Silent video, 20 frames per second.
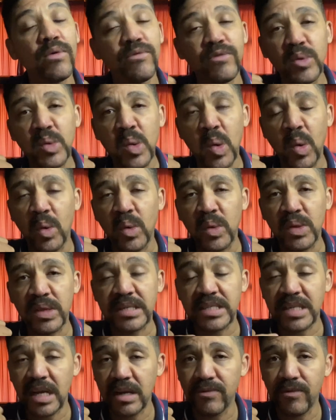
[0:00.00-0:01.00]
if you call the
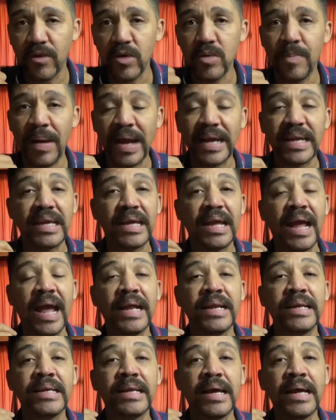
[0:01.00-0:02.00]
telephone banking
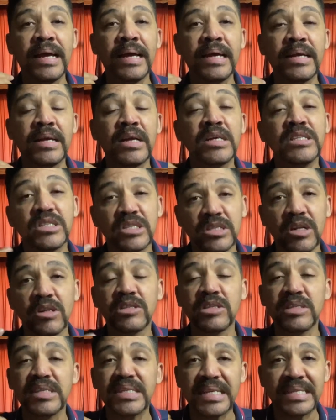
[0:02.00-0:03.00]
and a
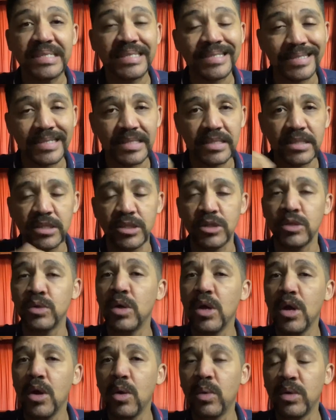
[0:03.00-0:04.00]
consultant assists you
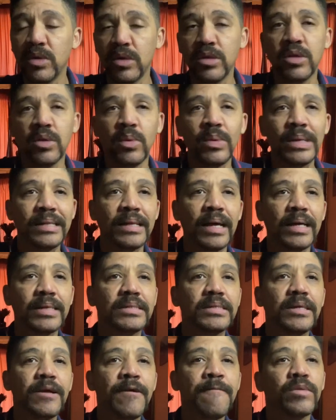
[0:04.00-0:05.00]
with doing
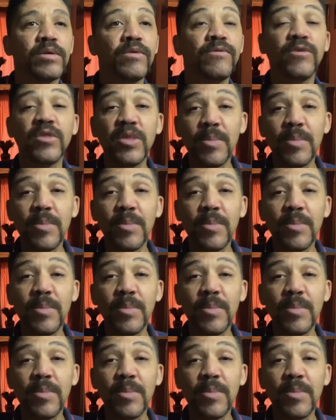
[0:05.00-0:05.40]
that. For the